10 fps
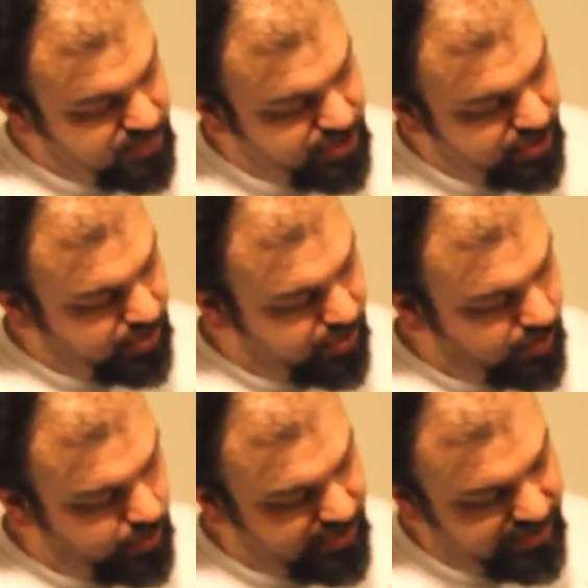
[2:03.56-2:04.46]
Gyo
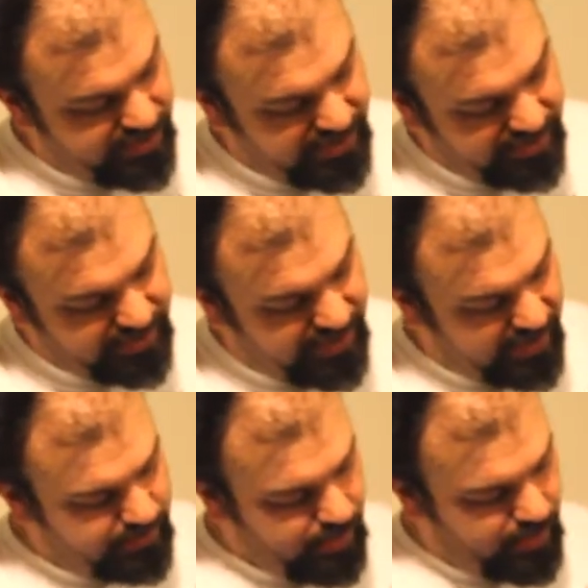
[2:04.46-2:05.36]
with it in
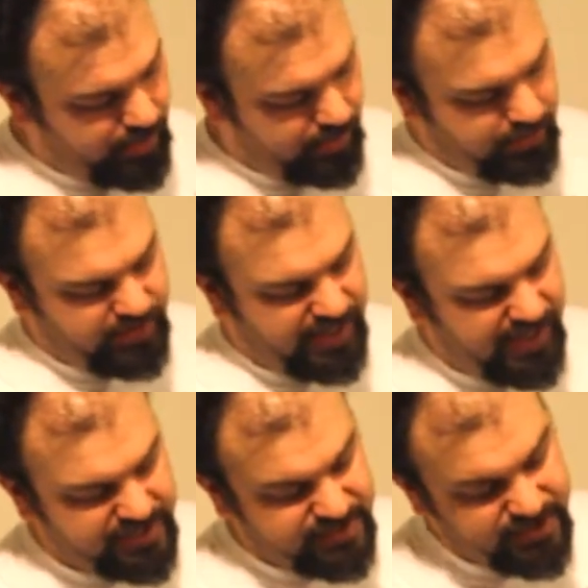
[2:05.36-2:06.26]
gun mode. On the
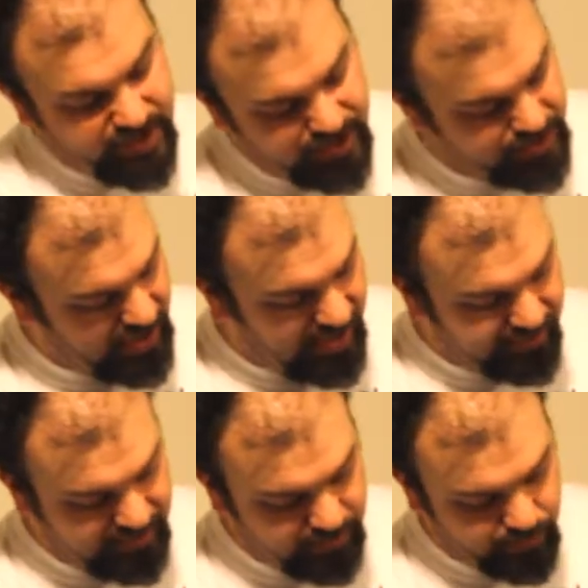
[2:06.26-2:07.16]
other side you have
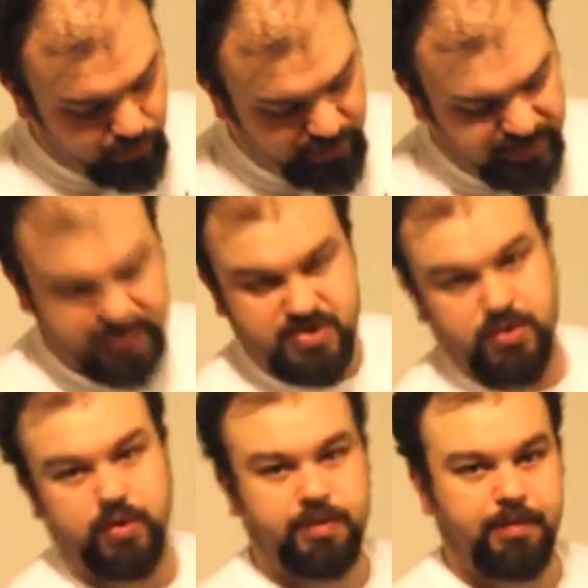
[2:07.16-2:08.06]
him with the
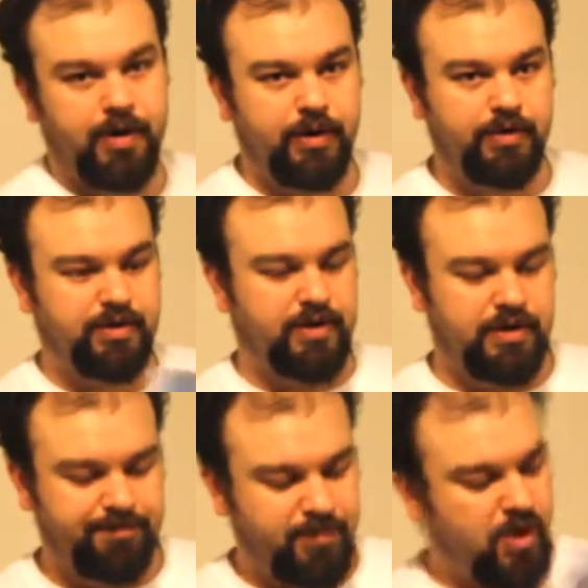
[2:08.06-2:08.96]
sword mode.
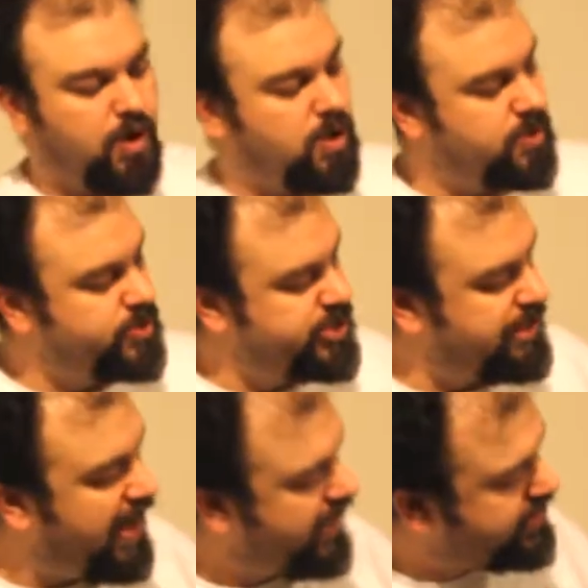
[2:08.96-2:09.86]
On
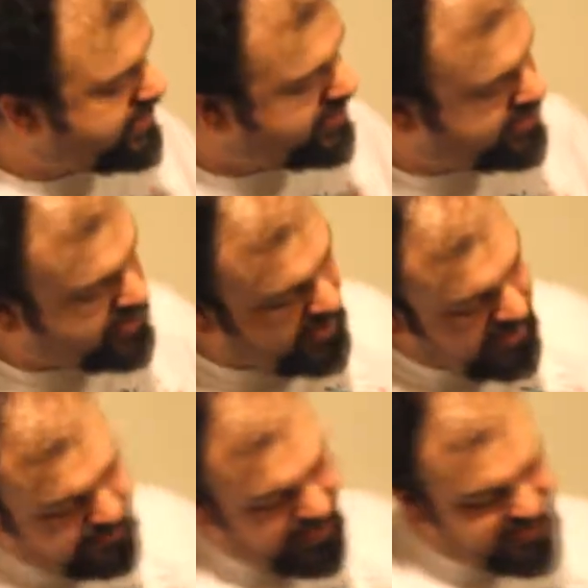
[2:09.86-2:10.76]
Jebak,
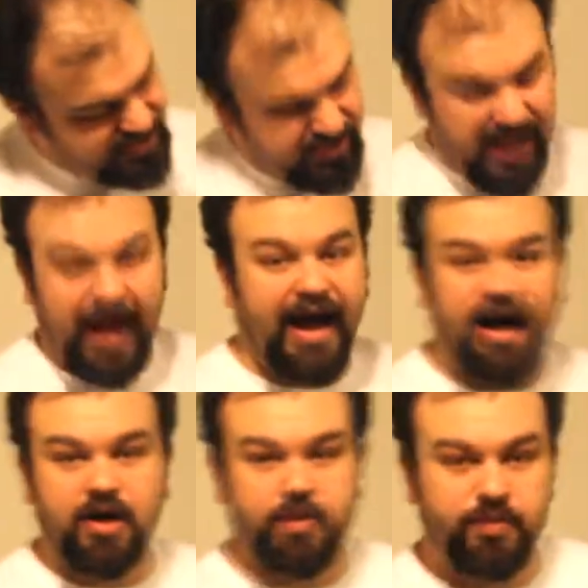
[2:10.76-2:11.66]
basically
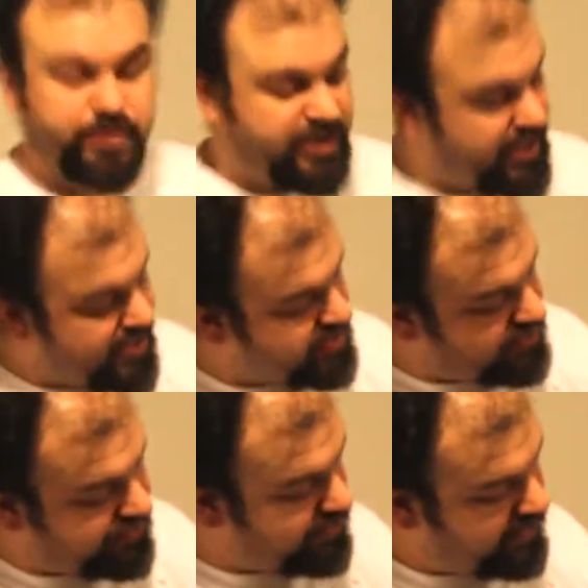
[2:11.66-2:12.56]
how it does, you
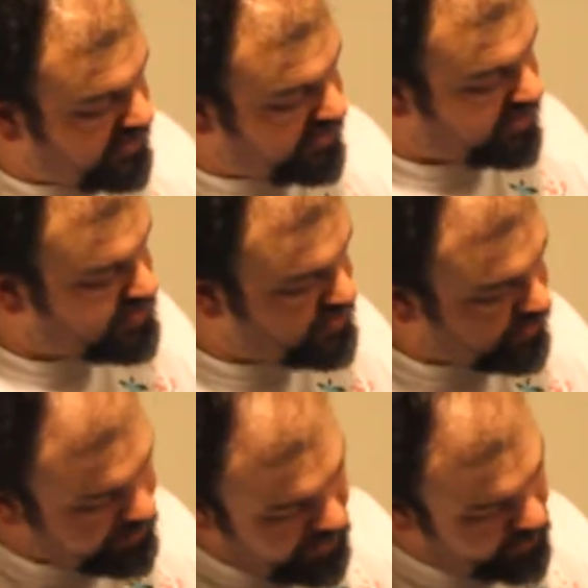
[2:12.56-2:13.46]
flip it in, you get
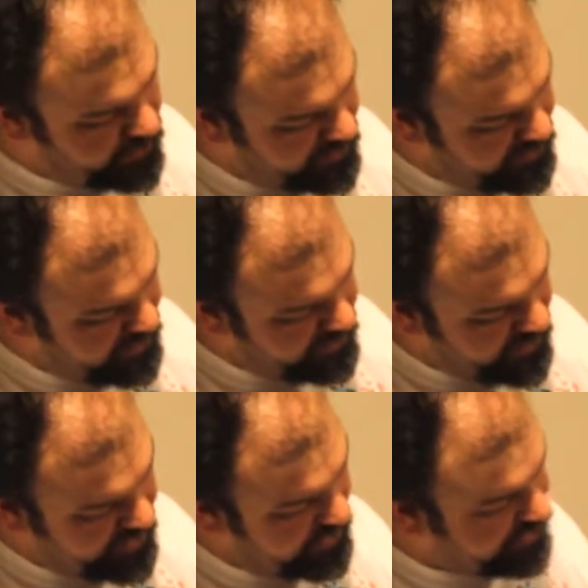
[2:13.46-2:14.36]
sword mode, flip it the other
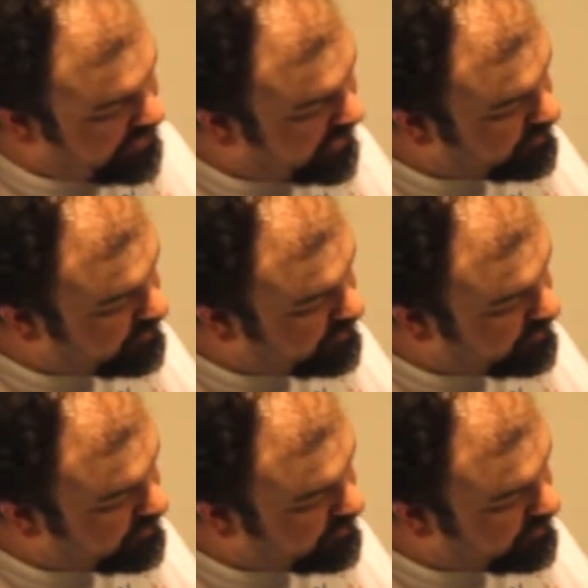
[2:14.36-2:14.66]
way, you get gun